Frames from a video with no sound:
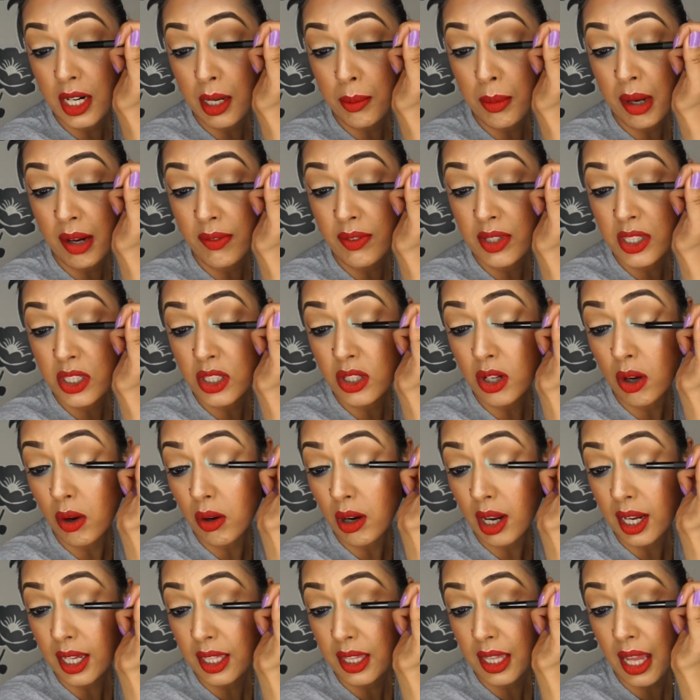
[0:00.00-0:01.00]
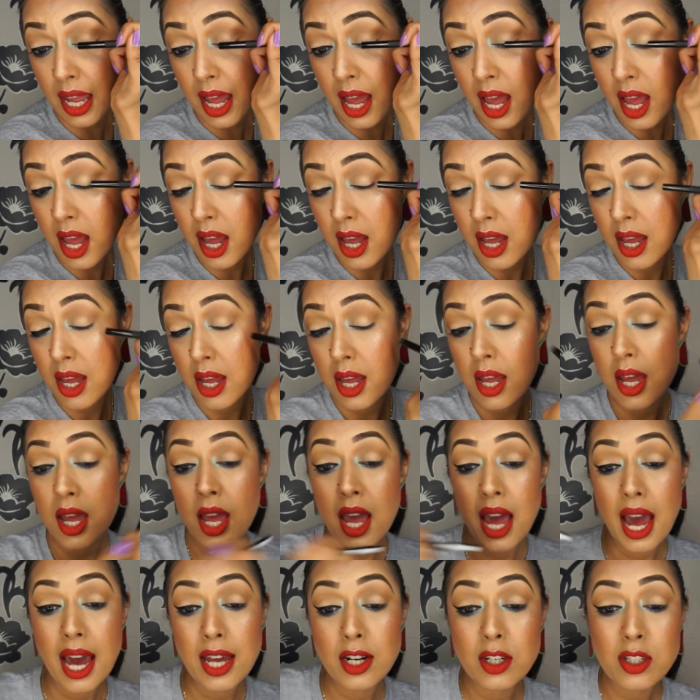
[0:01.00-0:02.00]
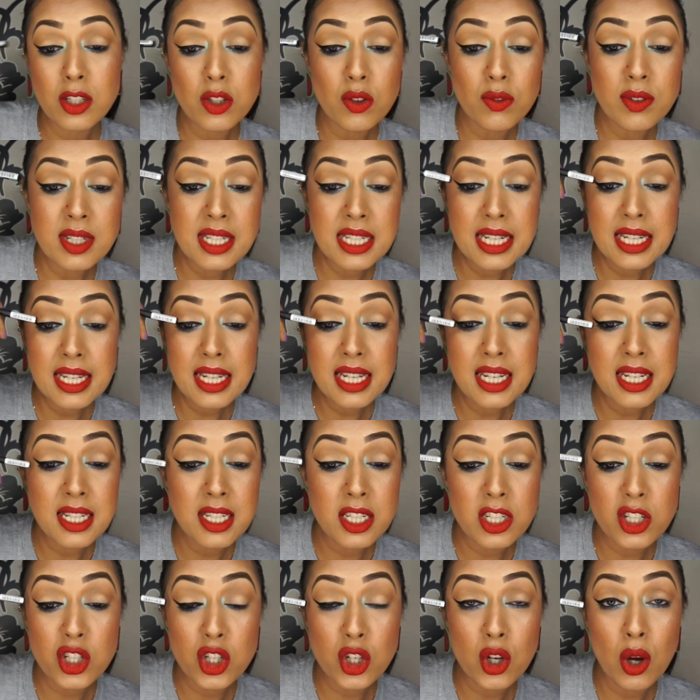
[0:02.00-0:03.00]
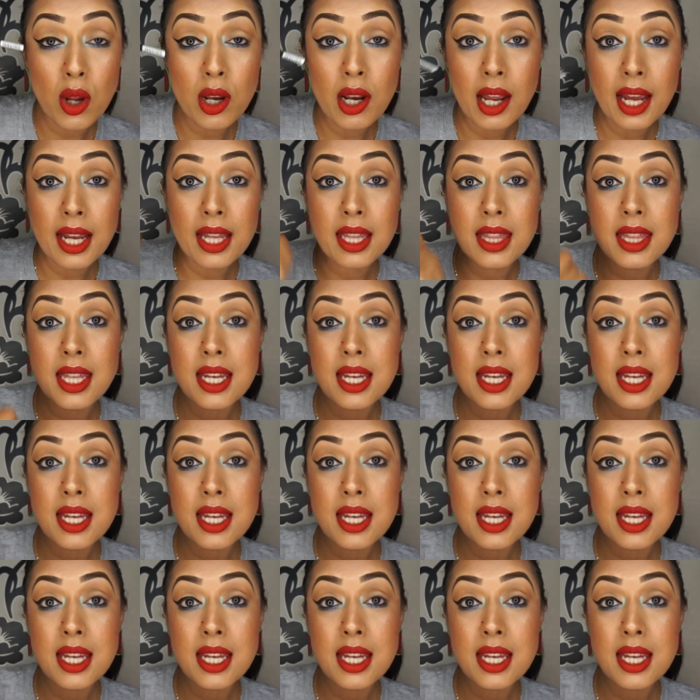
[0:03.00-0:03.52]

and I'm having to go like that. And it's obviously easier to go like